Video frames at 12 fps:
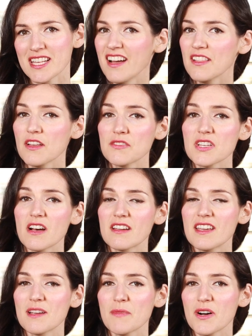I love
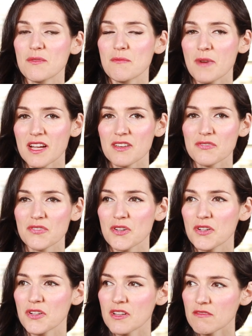talking about
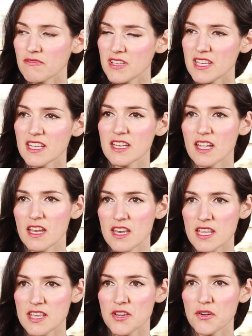mindful, vegan, and
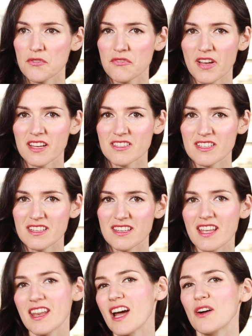eco fashion
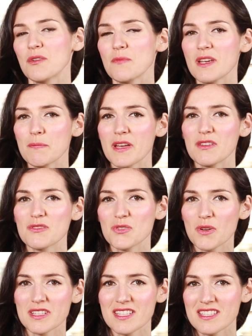and how to make better
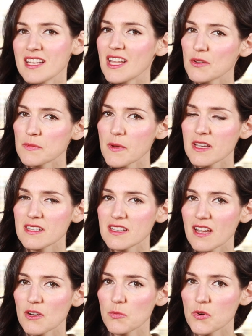choices. Now, is my
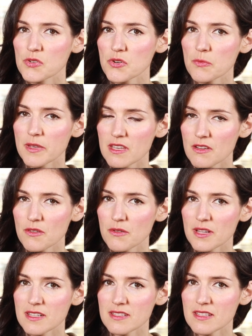entire wardrobe eco
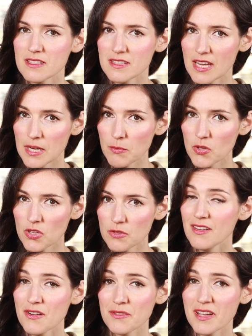and sustainable?
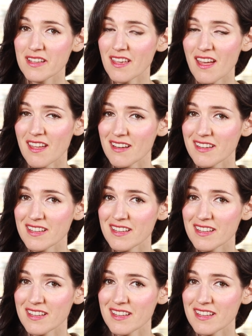No, not yet.